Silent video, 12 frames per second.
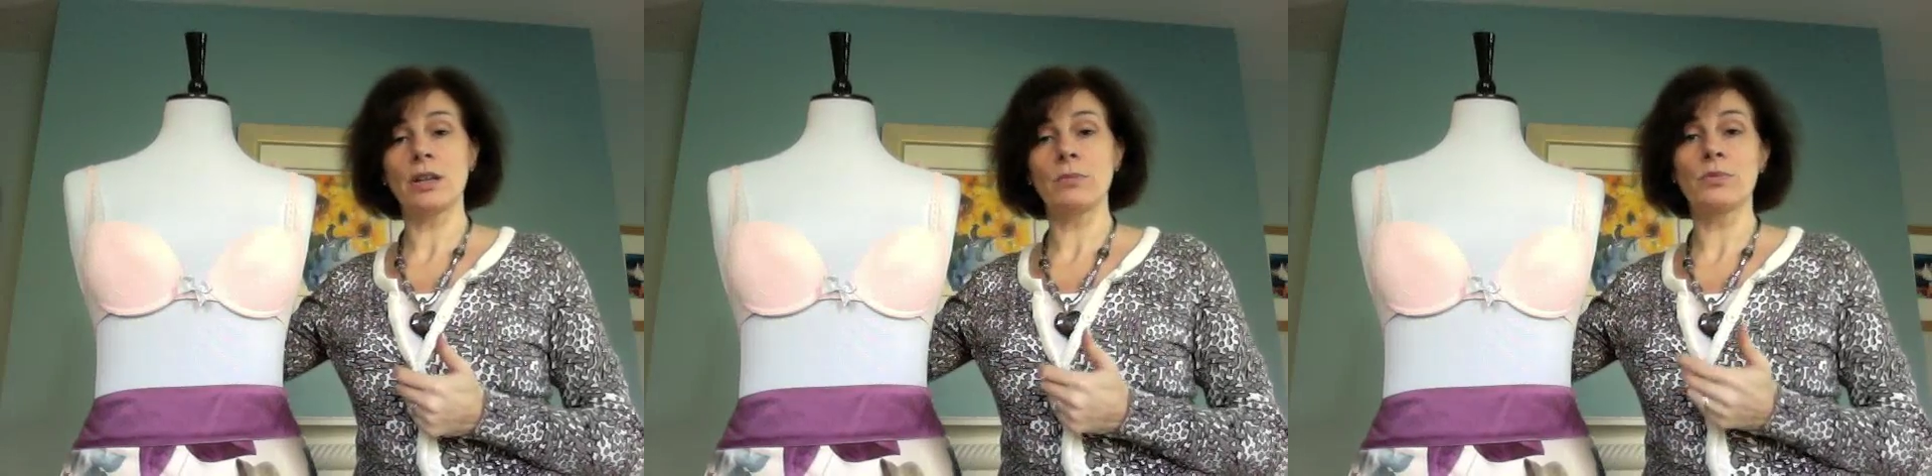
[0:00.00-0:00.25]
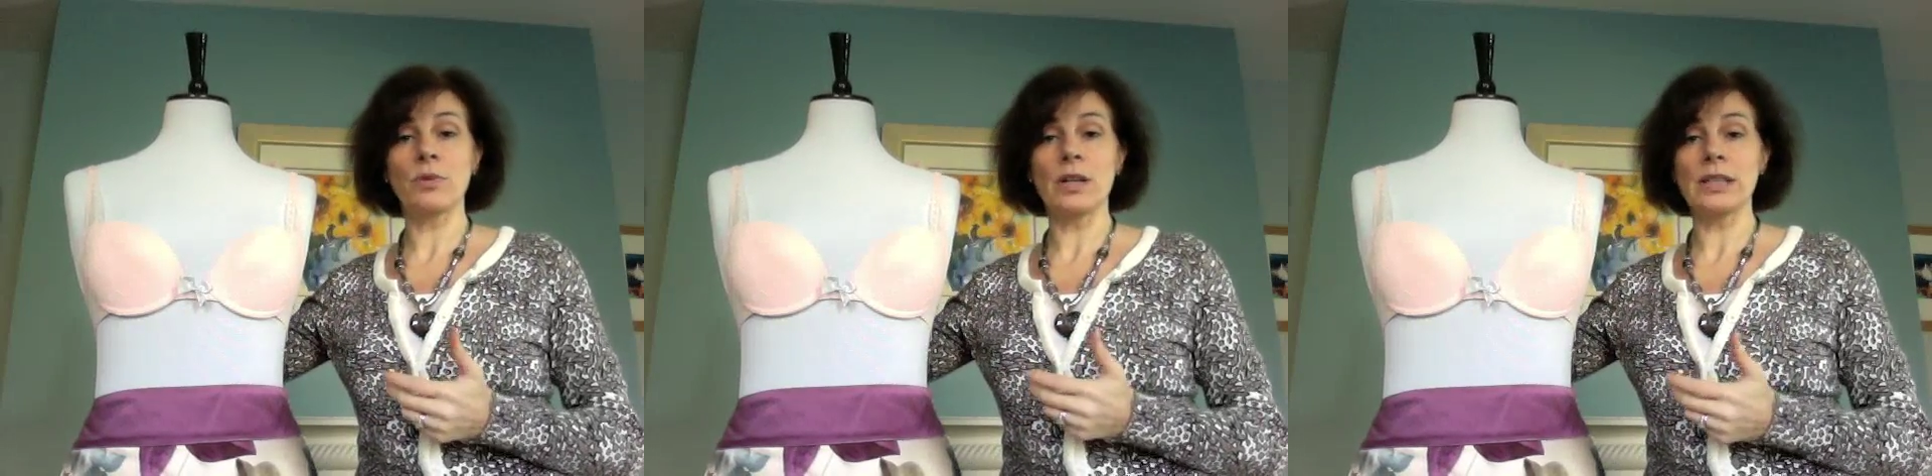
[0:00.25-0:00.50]

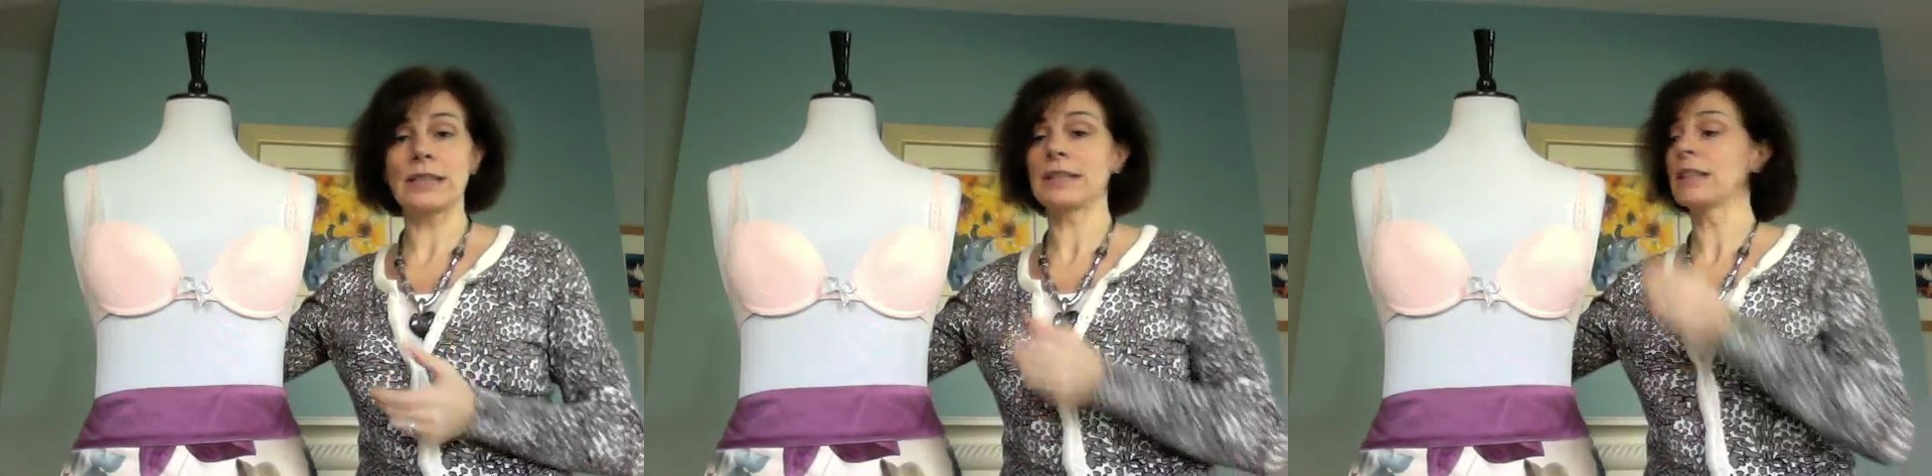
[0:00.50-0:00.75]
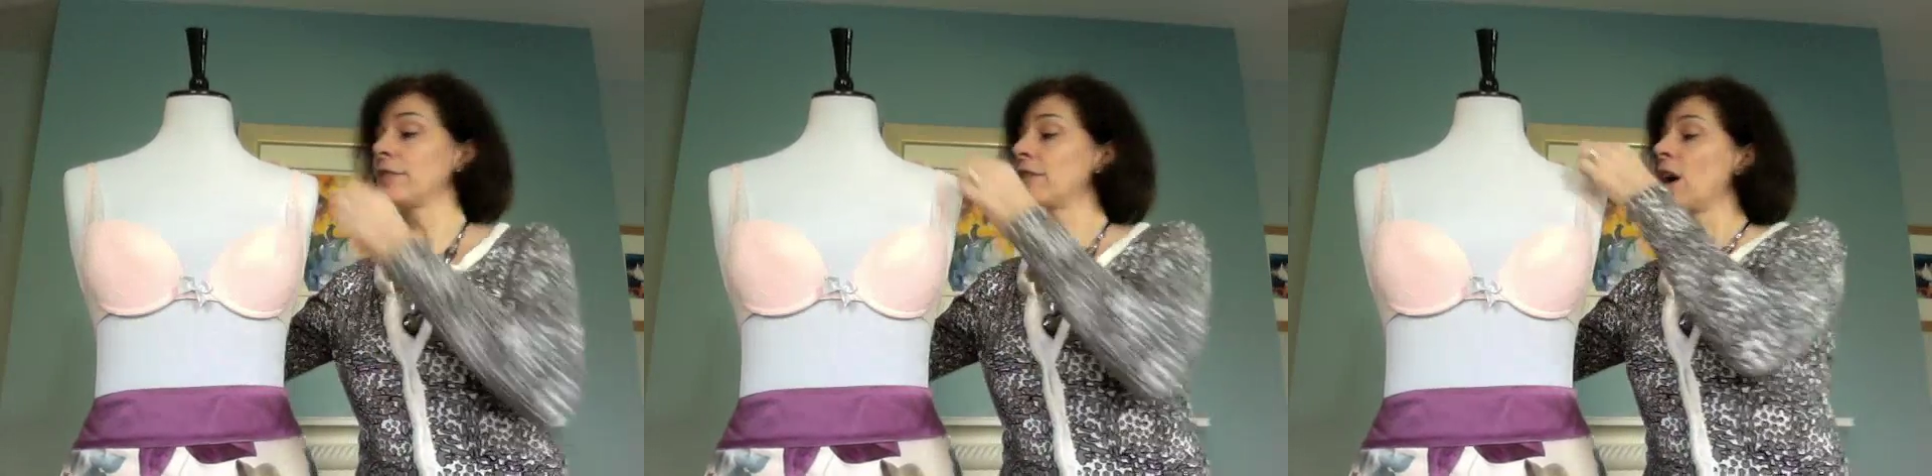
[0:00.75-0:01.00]
bras that
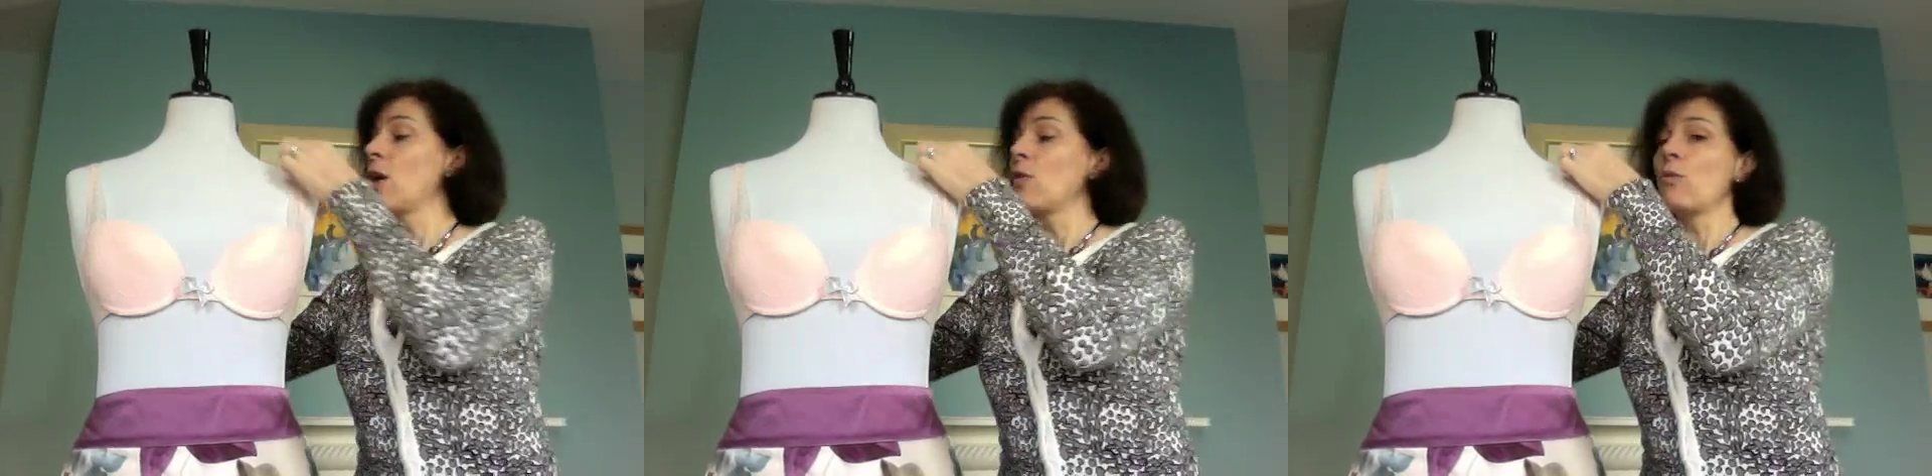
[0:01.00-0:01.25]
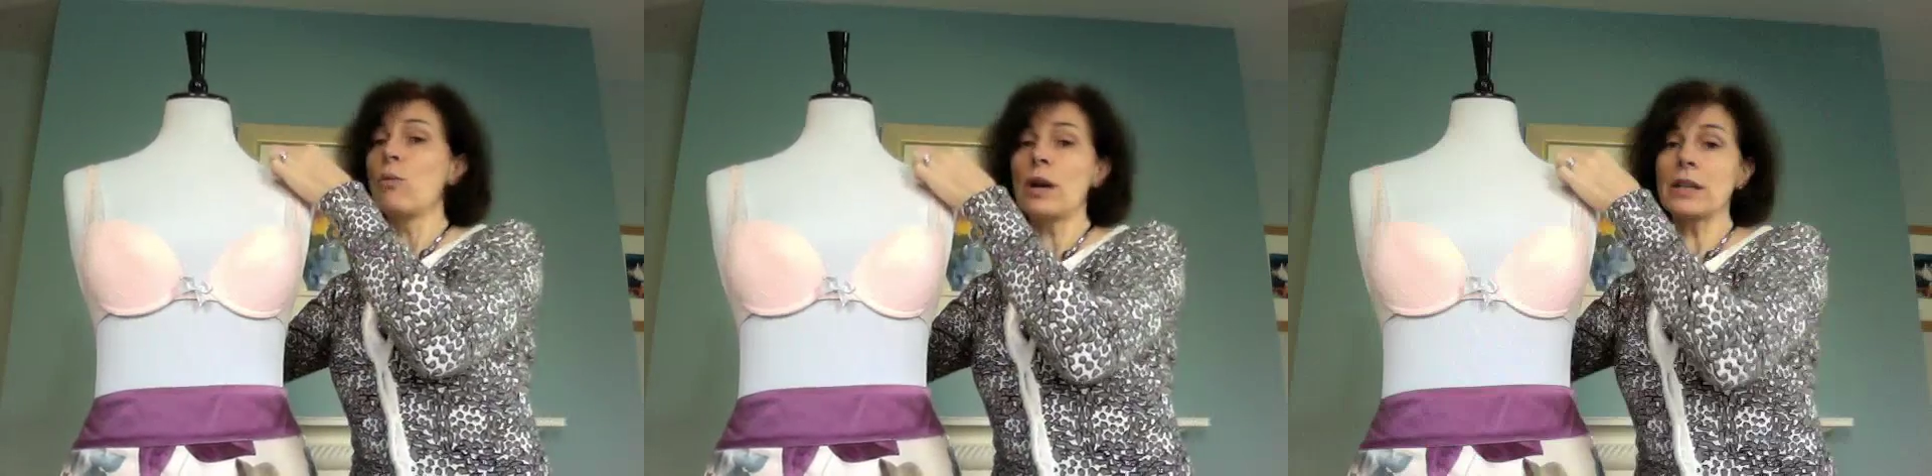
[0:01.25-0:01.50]
have
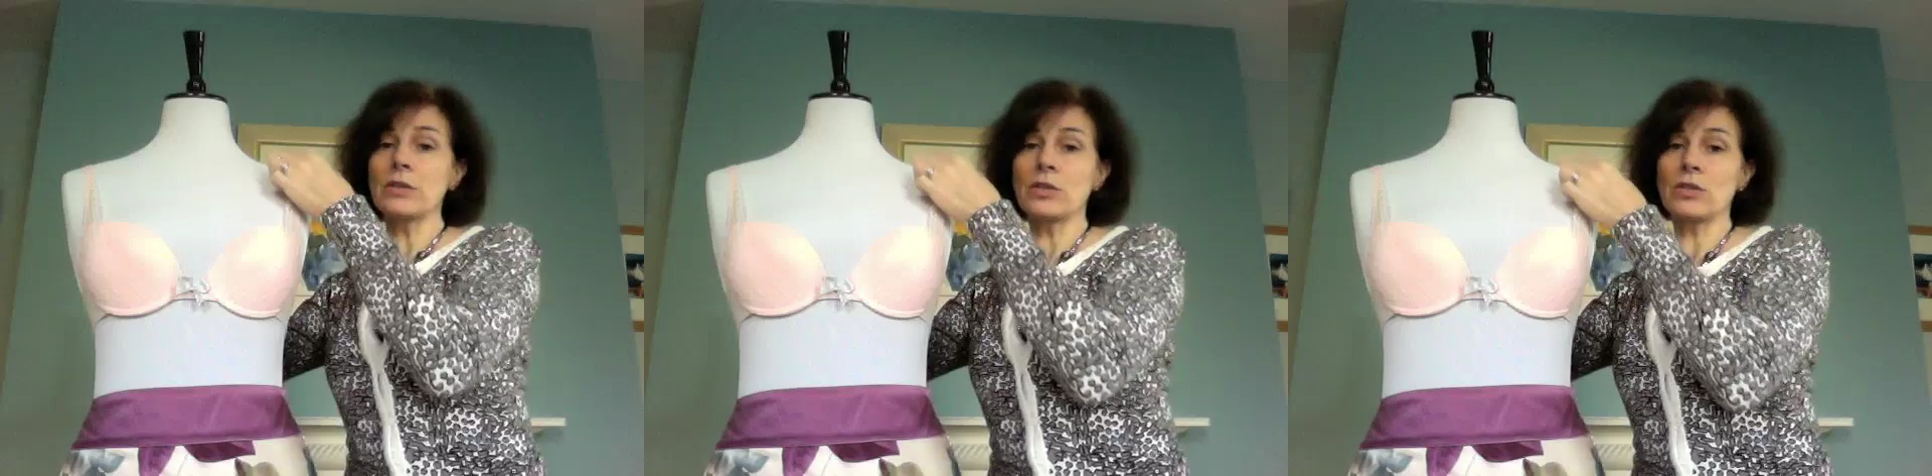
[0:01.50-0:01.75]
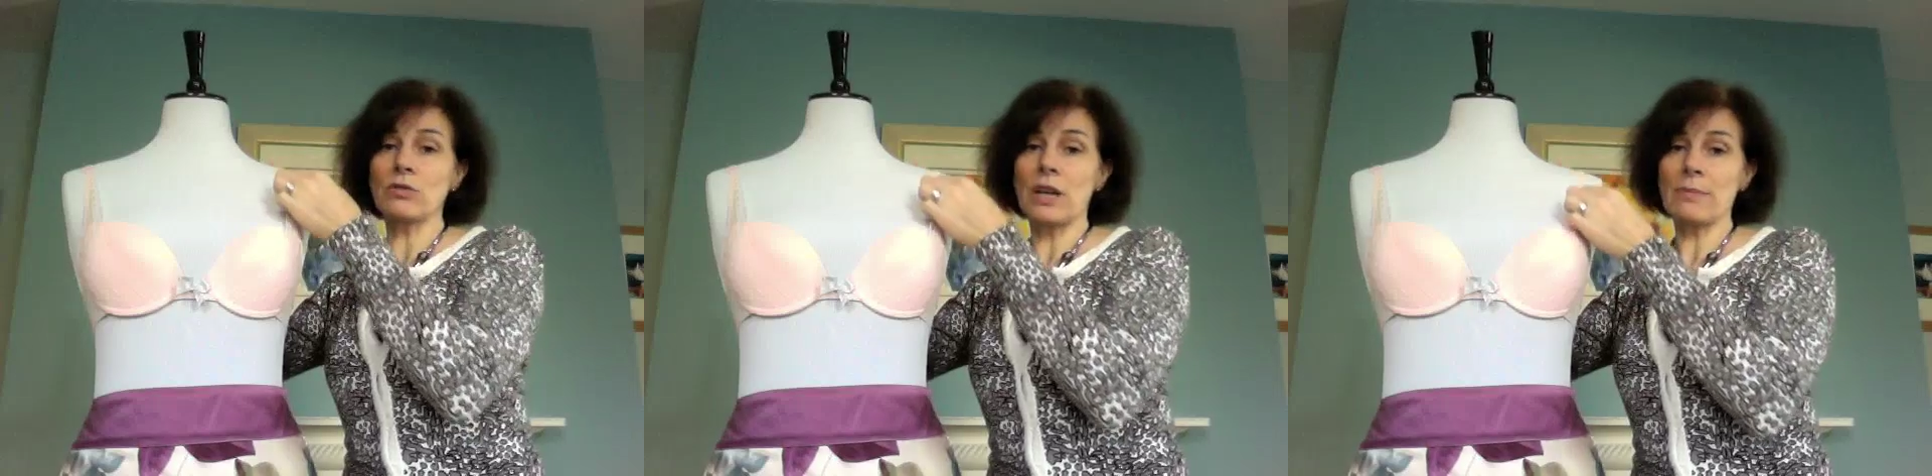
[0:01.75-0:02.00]
wider
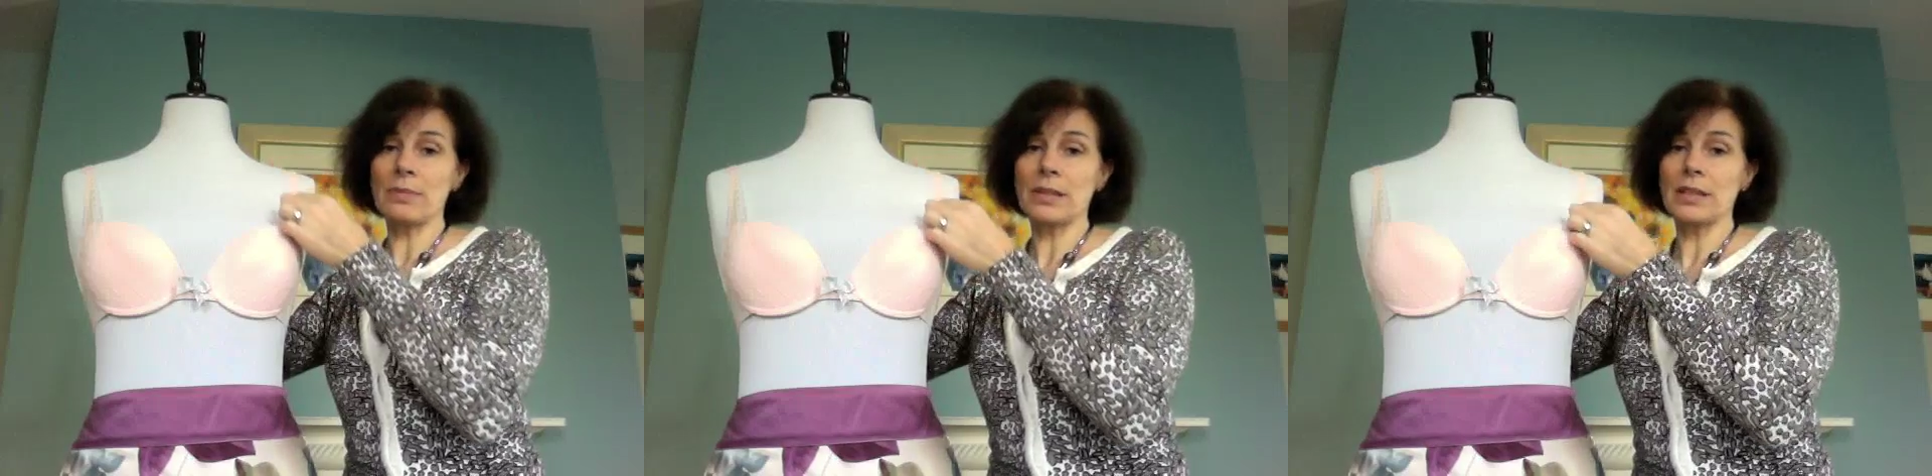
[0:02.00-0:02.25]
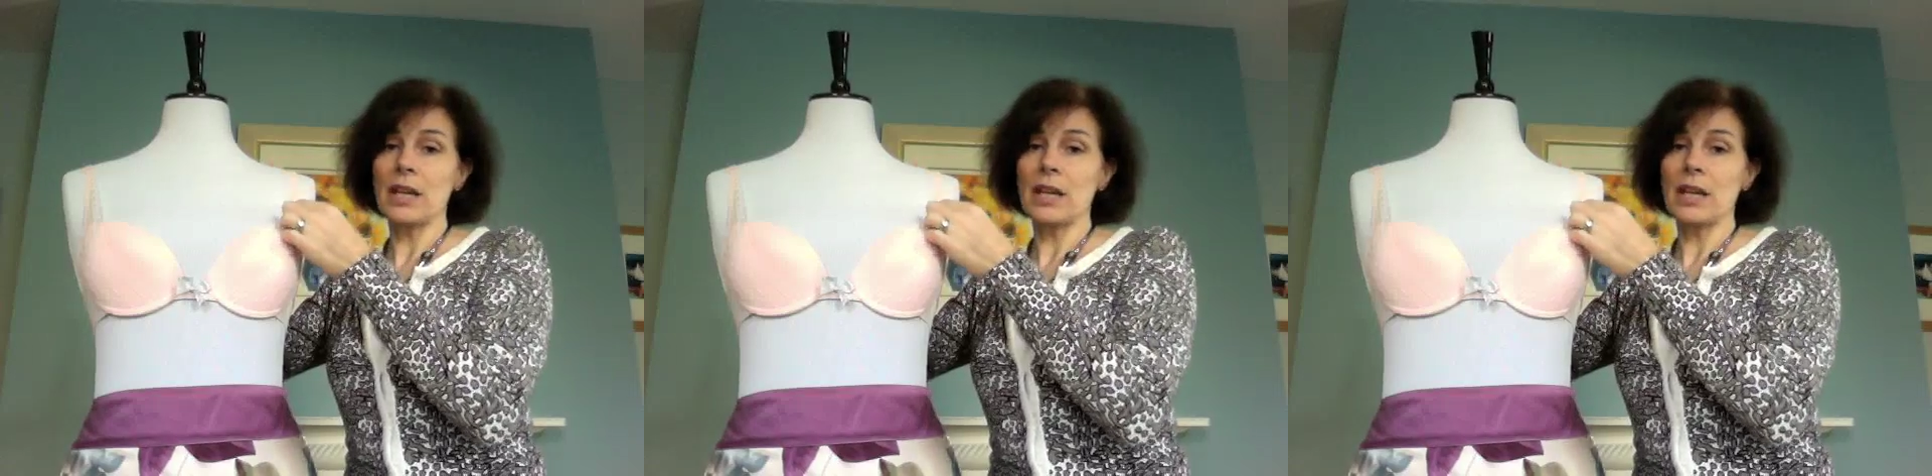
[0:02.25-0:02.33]
straps